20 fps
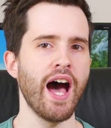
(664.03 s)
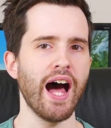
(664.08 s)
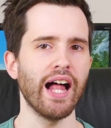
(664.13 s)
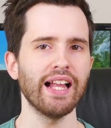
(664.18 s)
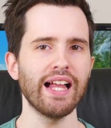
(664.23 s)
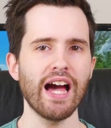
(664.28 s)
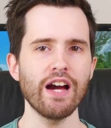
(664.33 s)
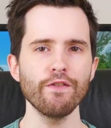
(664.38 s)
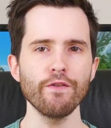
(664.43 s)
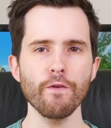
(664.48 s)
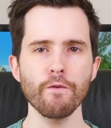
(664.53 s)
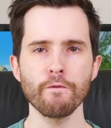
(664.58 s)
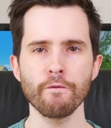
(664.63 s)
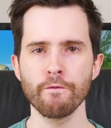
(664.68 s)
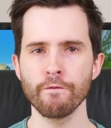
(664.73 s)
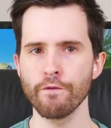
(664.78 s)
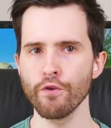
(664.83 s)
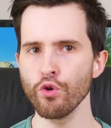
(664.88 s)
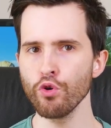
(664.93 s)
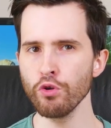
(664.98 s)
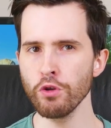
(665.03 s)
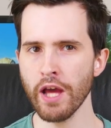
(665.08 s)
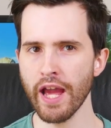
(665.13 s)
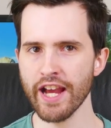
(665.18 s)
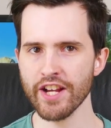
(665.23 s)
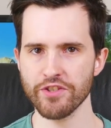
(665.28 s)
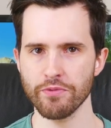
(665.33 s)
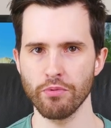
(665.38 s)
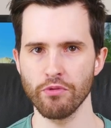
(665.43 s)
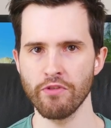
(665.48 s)
I'll have a full
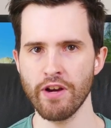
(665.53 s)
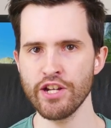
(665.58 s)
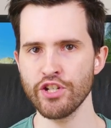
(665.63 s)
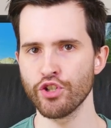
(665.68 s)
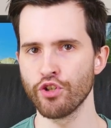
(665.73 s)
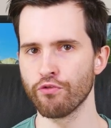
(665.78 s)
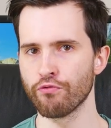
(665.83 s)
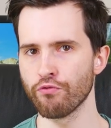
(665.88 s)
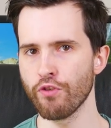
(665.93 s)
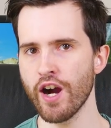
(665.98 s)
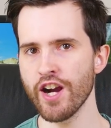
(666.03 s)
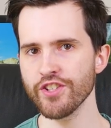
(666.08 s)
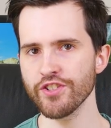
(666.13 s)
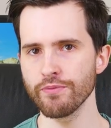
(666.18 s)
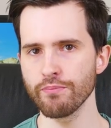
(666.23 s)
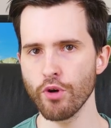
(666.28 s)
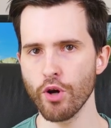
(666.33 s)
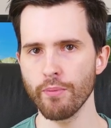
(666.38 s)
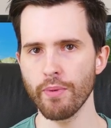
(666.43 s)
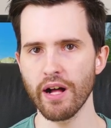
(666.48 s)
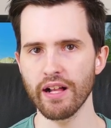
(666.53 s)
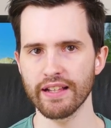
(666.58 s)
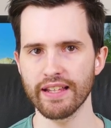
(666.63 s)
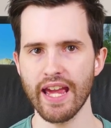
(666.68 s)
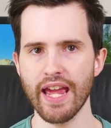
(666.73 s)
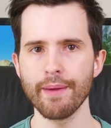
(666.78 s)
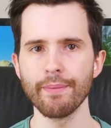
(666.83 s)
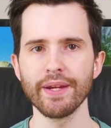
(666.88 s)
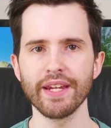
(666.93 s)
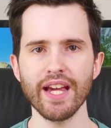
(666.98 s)
exploration of Ryzen Mobile
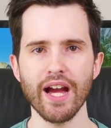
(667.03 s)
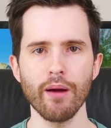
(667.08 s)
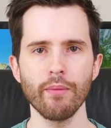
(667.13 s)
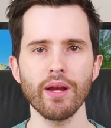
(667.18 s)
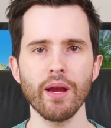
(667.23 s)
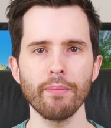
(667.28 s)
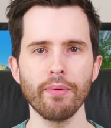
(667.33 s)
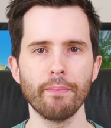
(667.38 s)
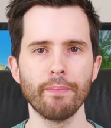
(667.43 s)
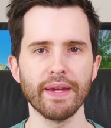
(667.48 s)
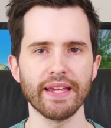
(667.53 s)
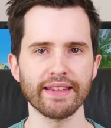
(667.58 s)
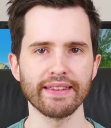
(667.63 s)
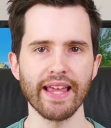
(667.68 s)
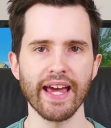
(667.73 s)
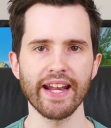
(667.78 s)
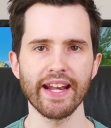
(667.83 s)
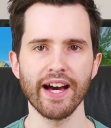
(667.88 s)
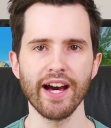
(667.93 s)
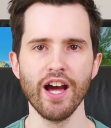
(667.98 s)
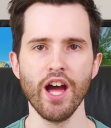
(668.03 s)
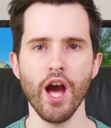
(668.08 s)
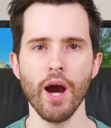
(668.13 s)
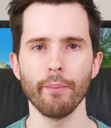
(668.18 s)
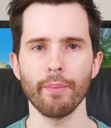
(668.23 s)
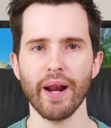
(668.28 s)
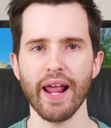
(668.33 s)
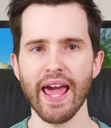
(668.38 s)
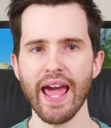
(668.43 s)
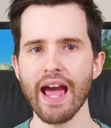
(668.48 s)
gaming coming up a bit later,
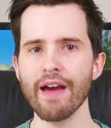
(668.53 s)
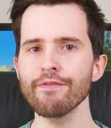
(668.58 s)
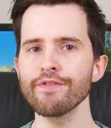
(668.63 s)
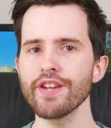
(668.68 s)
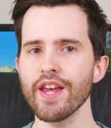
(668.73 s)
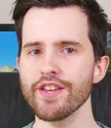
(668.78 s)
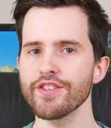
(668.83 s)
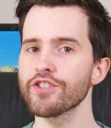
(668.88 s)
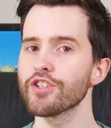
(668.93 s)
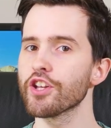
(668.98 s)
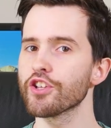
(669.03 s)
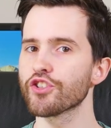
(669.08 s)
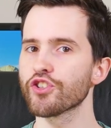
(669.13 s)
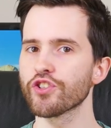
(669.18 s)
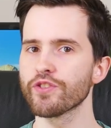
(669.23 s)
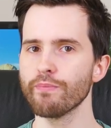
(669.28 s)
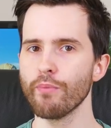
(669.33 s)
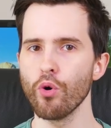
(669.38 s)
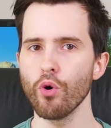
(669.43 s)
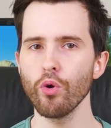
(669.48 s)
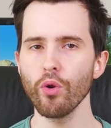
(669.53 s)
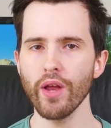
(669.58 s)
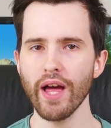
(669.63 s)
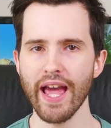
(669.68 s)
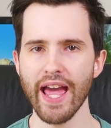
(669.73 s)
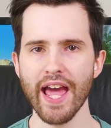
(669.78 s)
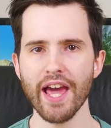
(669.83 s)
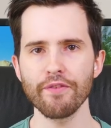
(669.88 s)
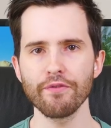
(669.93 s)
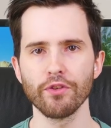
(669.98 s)
but I have tested a small
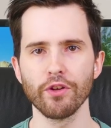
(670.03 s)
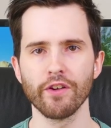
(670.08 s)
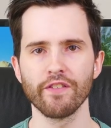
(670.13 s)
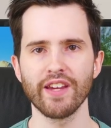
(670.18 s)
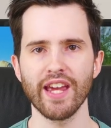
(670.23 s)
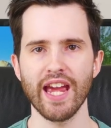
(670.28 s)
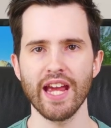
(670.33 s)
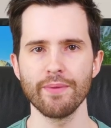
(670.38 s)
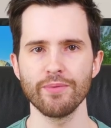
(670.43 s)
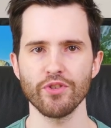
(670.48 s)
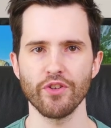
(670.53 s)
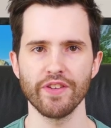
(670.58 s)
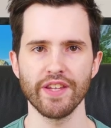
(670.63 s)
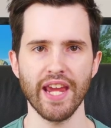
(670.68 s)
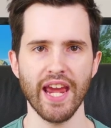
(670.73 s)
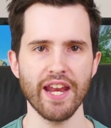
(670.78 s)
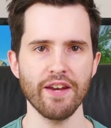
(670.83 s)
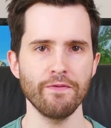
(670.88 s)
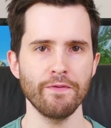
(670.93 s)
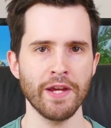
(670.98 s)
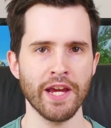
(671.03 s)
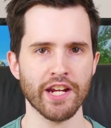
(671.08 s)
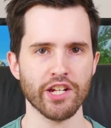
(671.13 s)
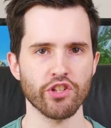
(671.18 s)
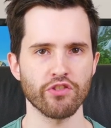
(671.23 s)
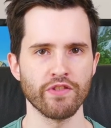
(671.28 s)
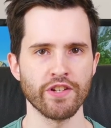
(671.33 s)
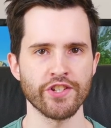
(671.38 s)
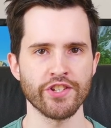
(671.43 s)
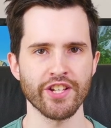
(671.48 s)
handful of games on the Envy
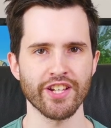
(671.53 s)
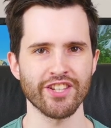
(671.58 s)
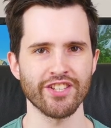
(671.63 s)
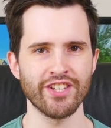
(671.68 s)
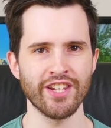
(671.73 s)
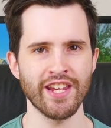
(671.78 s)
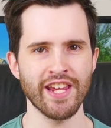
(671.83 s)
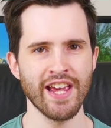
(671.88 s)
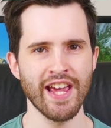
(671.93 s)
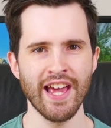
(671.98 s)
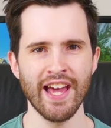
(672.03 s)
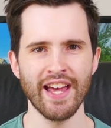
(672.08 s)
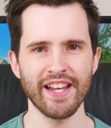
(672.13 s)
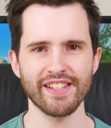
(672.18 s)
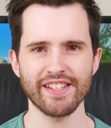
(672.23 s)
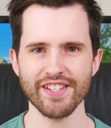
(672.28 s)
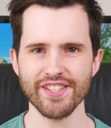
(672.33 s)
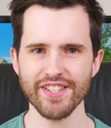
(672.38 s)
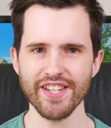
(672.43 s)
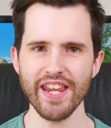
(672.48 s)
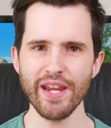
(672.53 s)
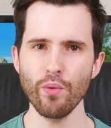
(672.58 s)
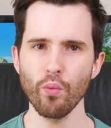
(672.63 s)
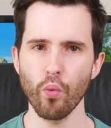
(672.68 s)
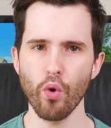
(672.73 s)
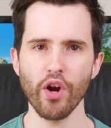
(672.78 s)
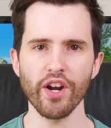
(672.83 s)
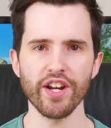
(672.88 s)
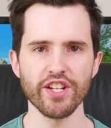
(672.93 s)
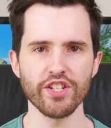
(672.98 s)
X360 to see
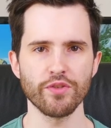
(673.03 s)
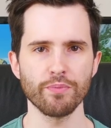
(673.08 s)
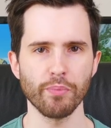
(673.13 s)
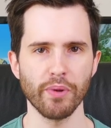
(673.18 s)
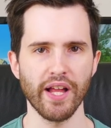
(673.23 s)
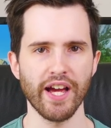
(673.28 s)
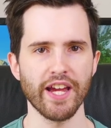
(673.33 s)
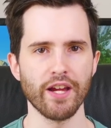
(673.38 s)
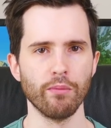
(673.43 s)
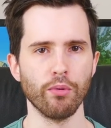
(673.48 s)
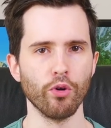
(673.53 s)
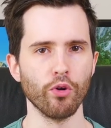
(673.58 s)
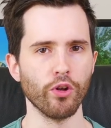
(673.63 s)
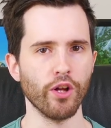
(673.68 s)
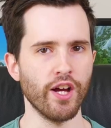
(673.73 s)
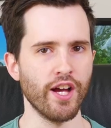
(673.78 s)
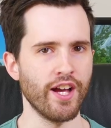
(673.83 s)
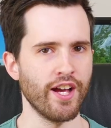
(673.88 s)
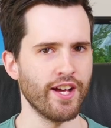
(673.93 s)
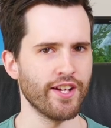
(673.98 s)
what is playable.